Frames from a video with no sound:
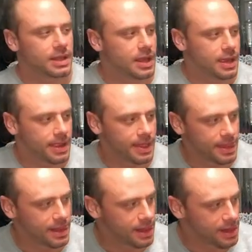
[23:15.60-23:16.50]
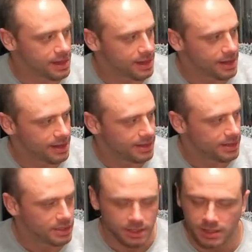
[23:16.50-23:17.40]

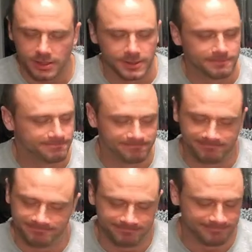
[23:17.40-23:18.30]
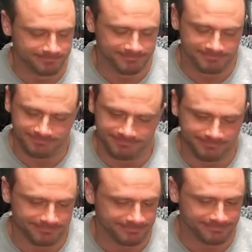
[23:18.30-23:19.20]

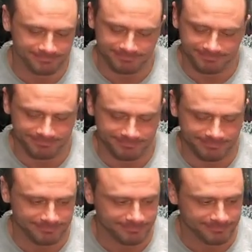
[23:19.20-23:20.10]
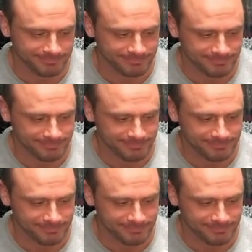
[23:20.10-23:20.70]
No words are spoken by the person on screen.